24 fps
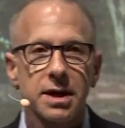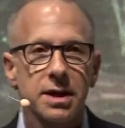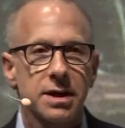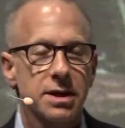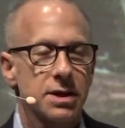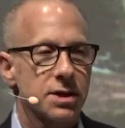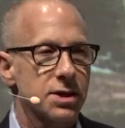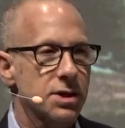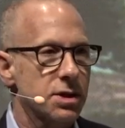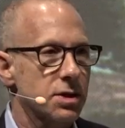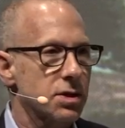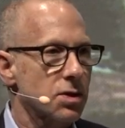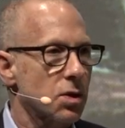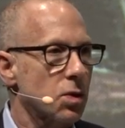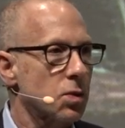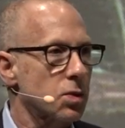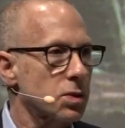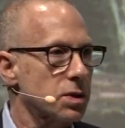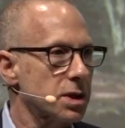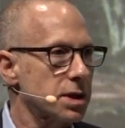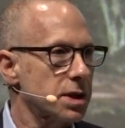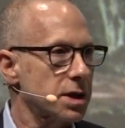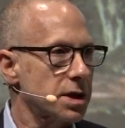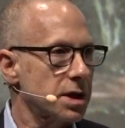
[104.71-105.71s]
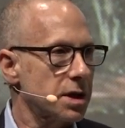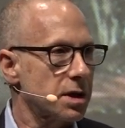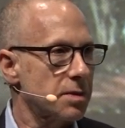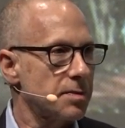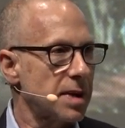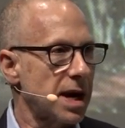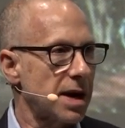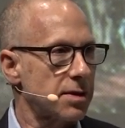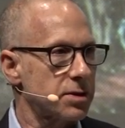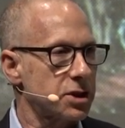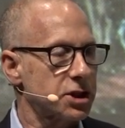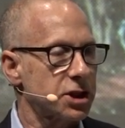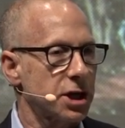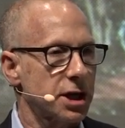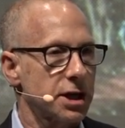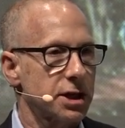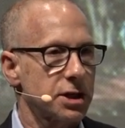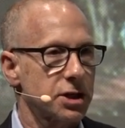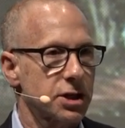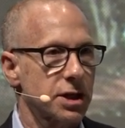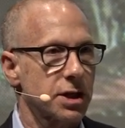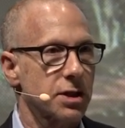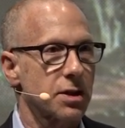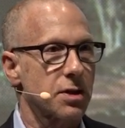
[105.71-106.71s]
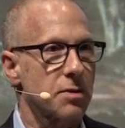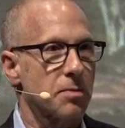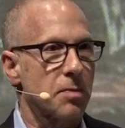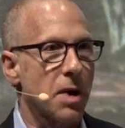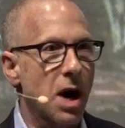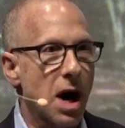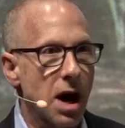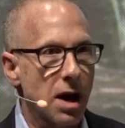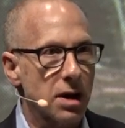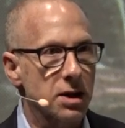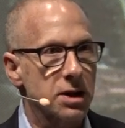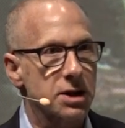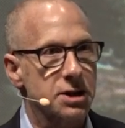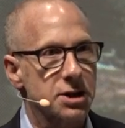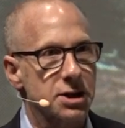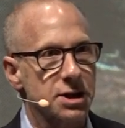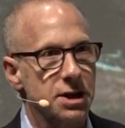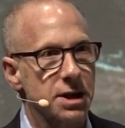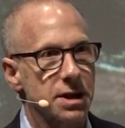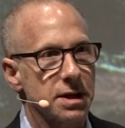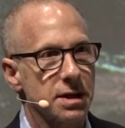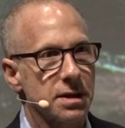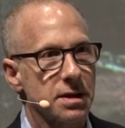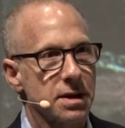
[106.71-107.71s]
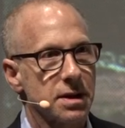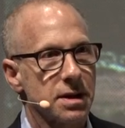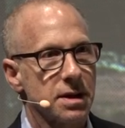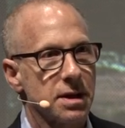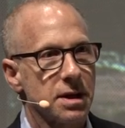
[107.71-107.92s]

isn't only about changing the policy,